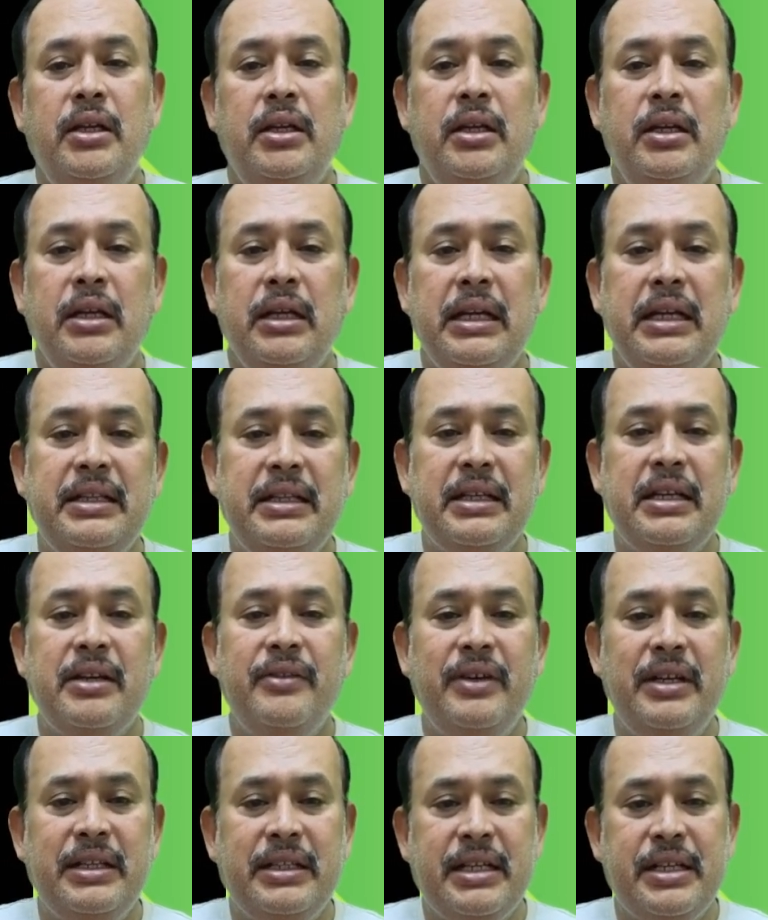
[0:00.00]
In the
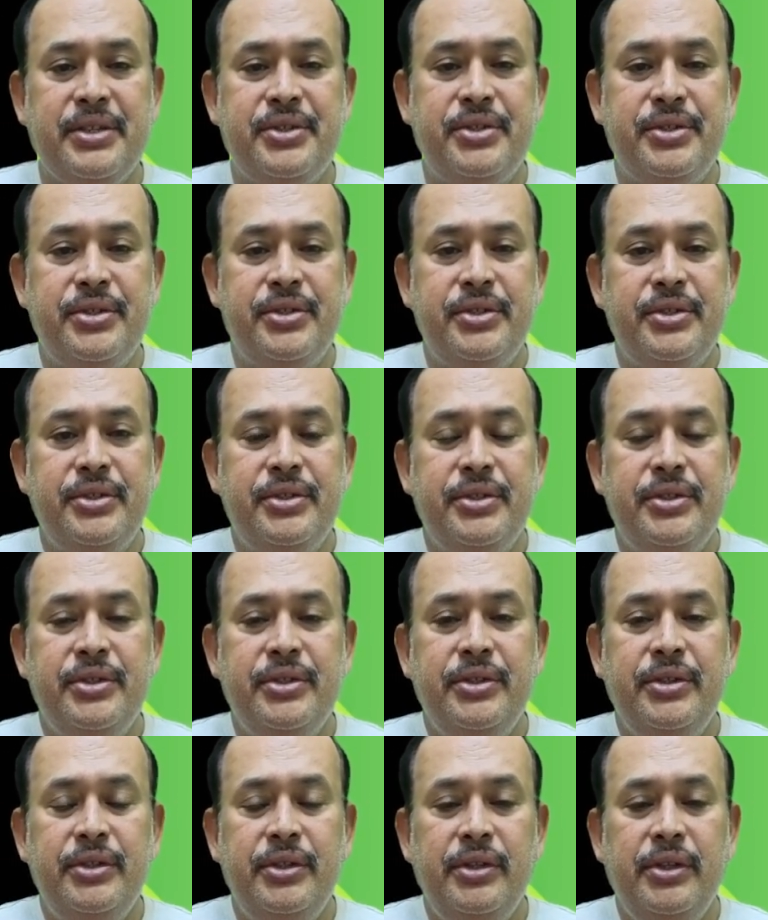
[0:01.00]
given case,
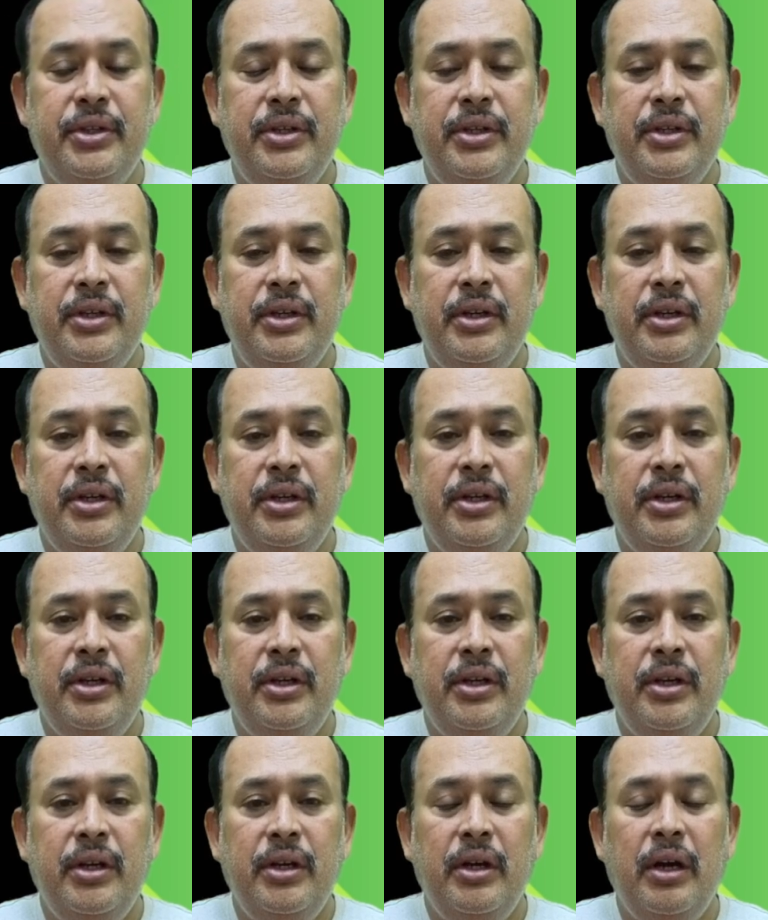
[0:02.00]

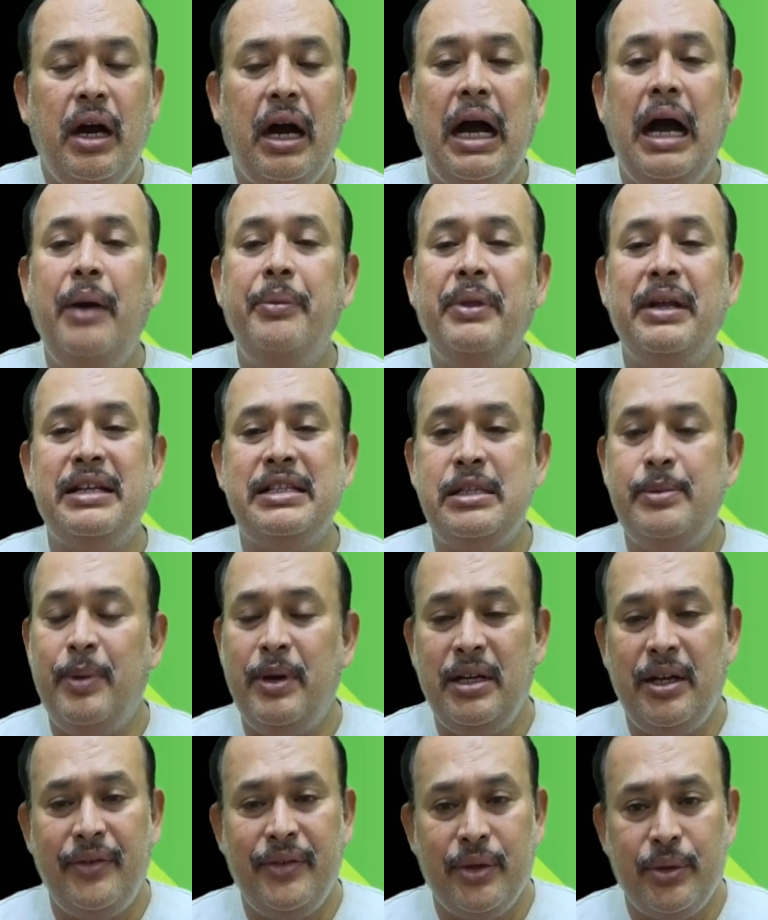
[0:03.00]
I am the recipient
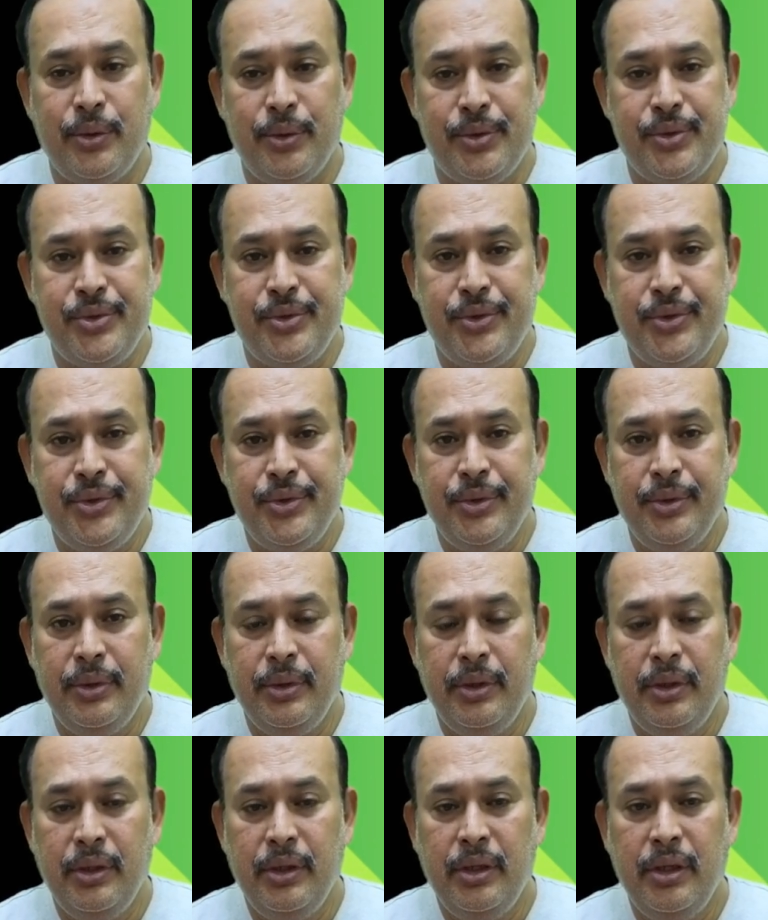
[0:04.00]
of the goods.
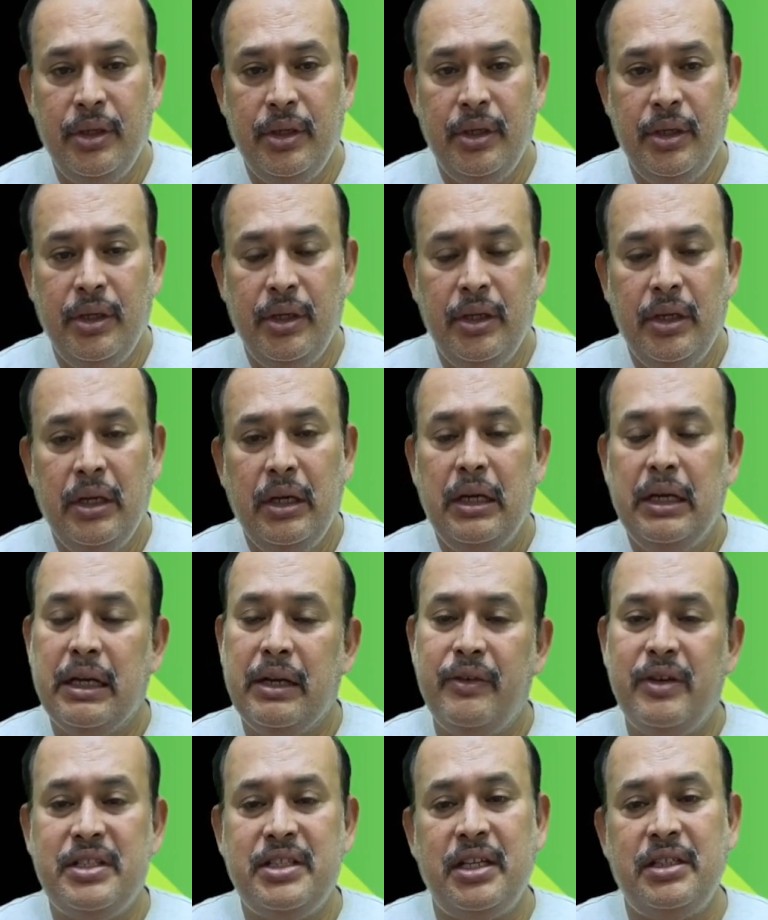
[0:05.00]

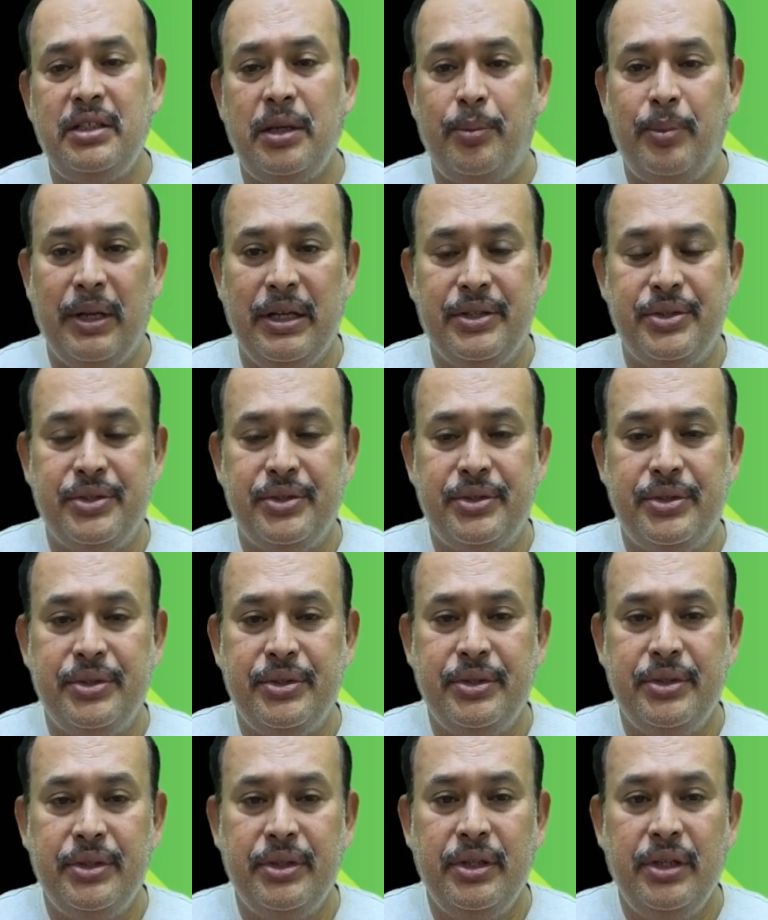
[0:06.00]
Reverse charge applies.
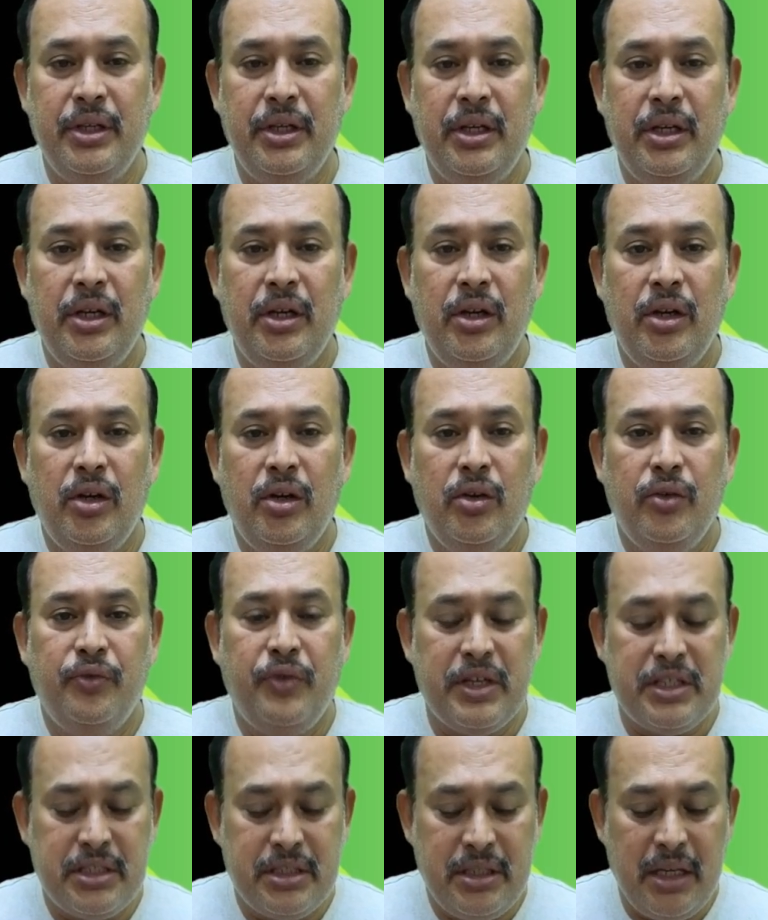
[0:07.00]

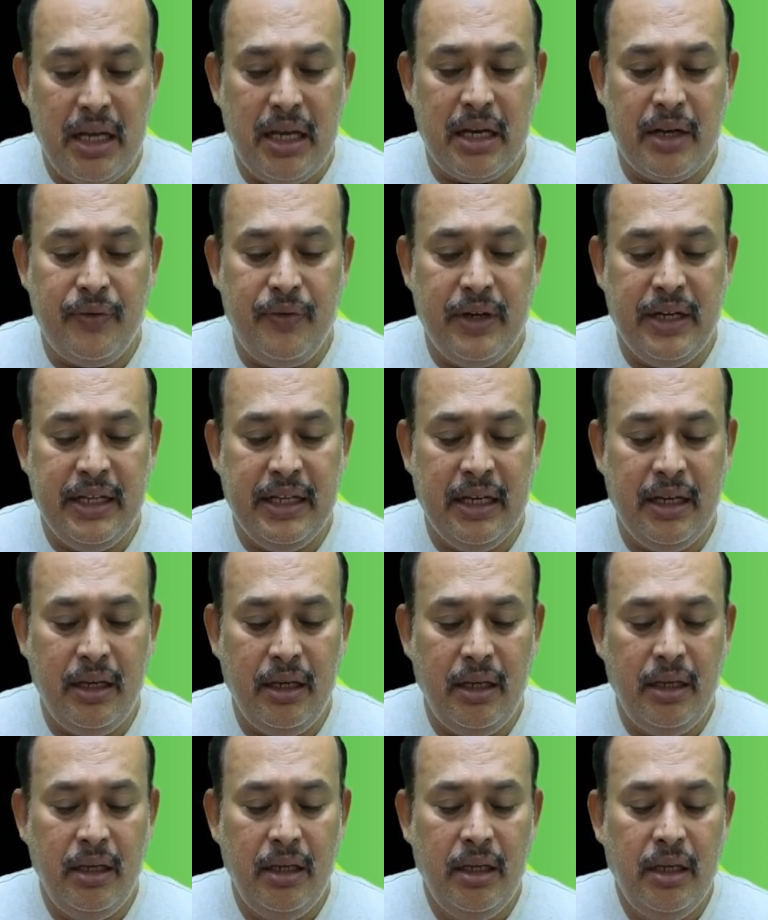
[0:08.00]
First I referred here.
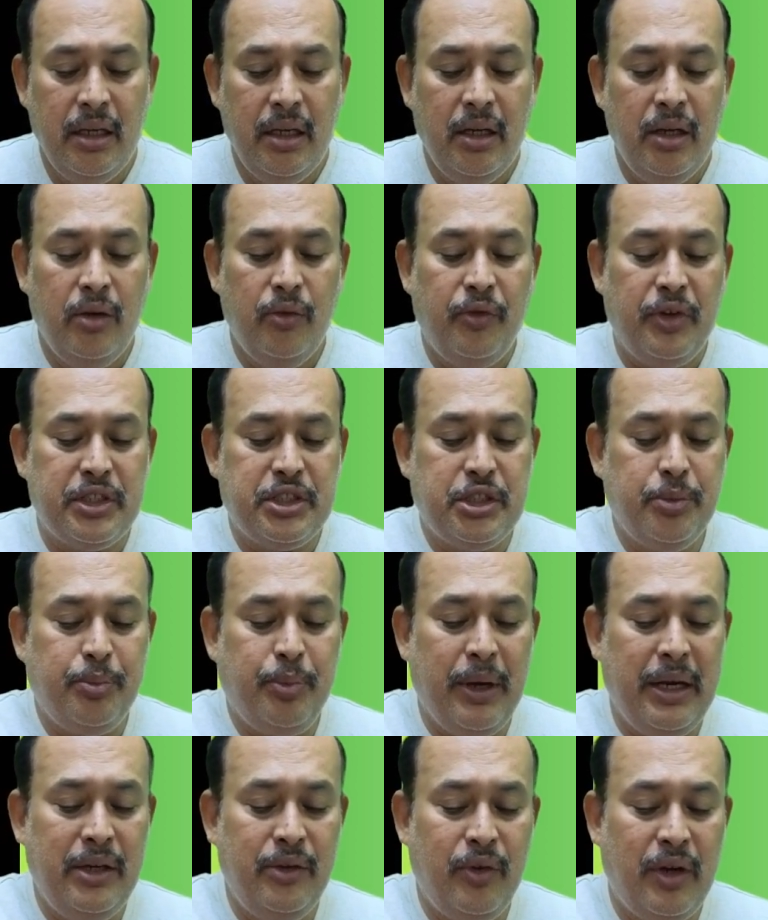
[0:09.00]
First
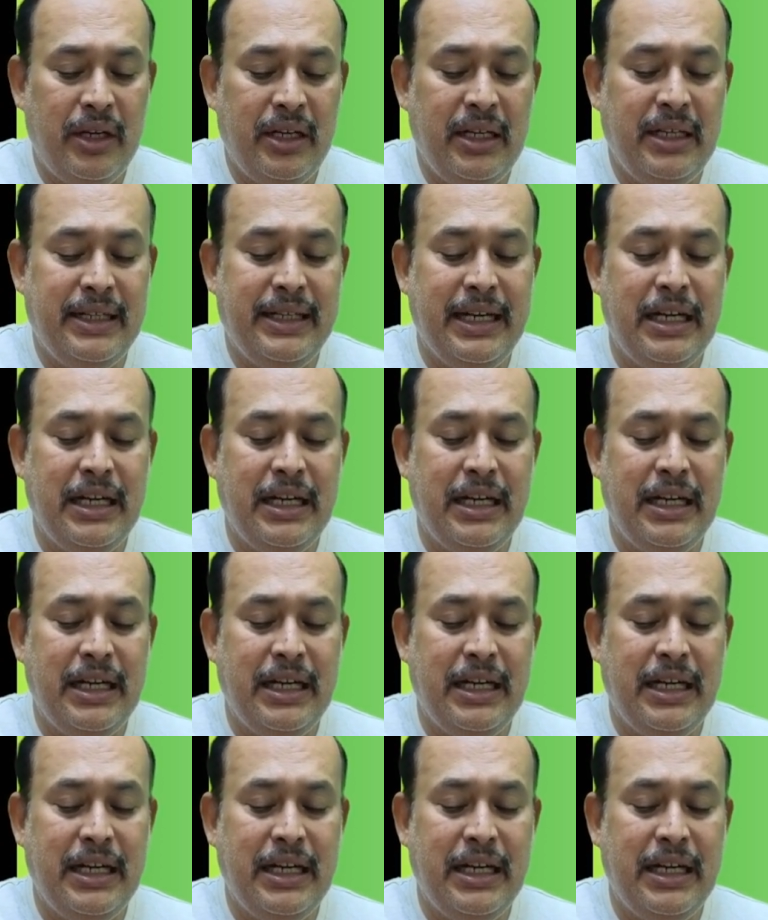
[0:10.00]
point what? Date